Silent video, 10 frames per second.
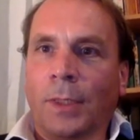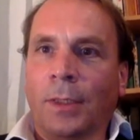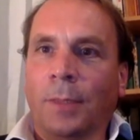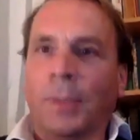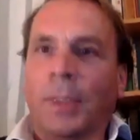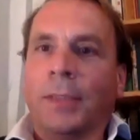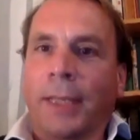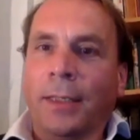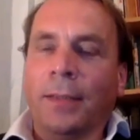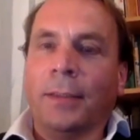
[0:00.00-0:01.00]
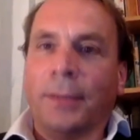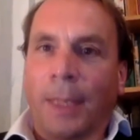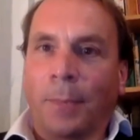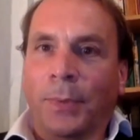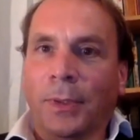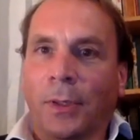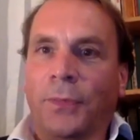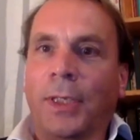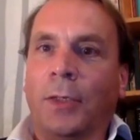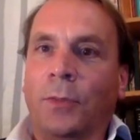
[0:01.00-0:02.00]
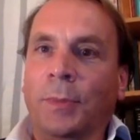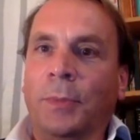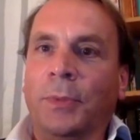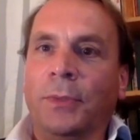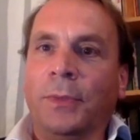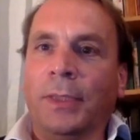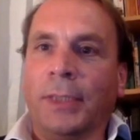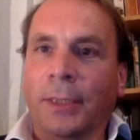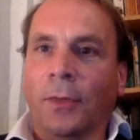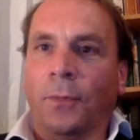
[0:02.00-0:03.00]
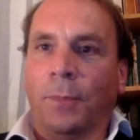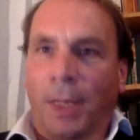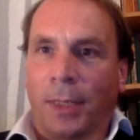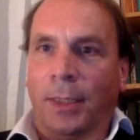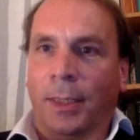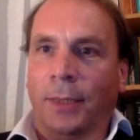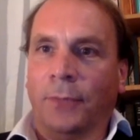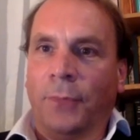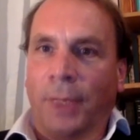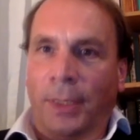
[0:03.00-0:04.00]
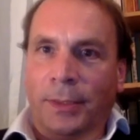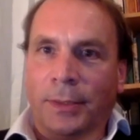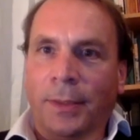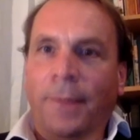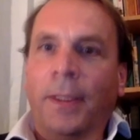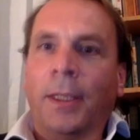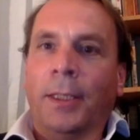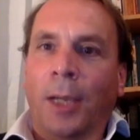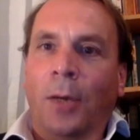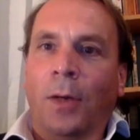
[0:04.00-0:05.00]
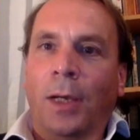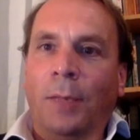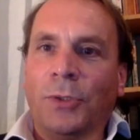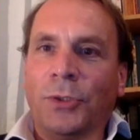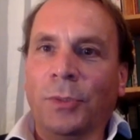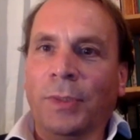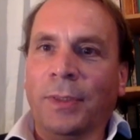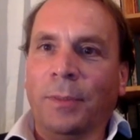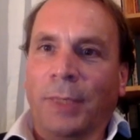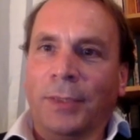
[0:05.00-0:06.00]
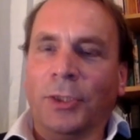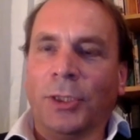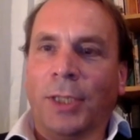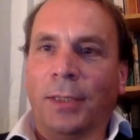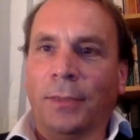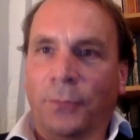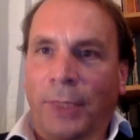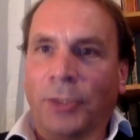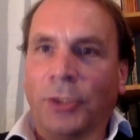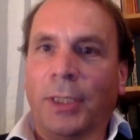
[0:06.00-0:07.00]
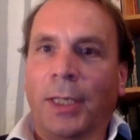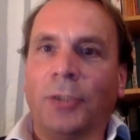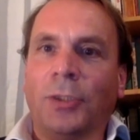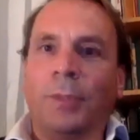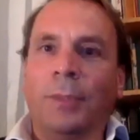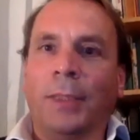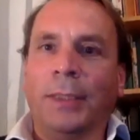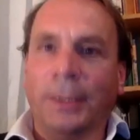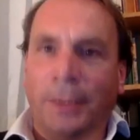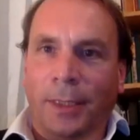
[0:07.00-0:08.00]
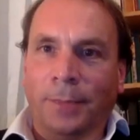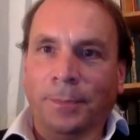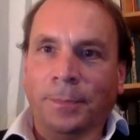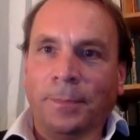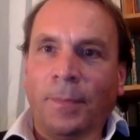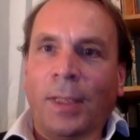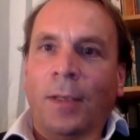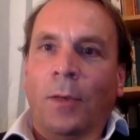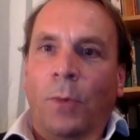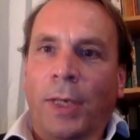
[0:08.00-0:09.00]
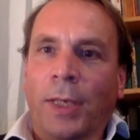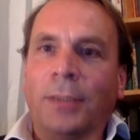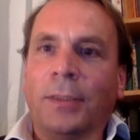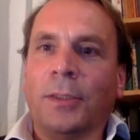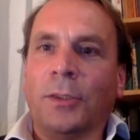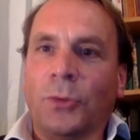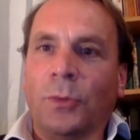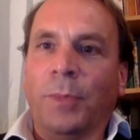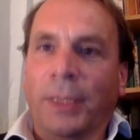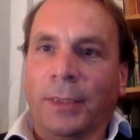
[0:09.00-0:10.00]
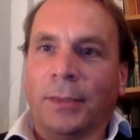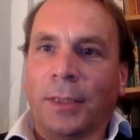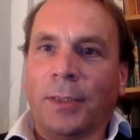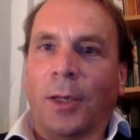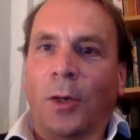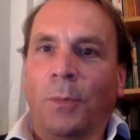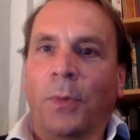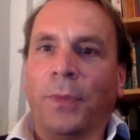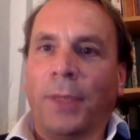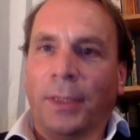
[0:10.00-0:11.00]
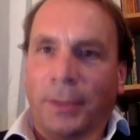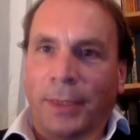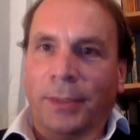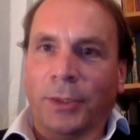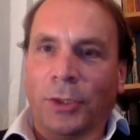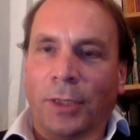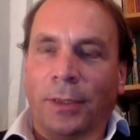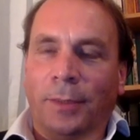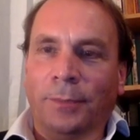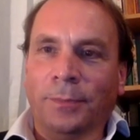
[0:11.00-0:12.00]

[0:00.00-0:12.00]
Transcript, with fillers: um, taking the sample of the agreement between the King of Bara and France, now I'm assuming the message are in French and Ajami Maninka. Where does the two meet and how both understand each other?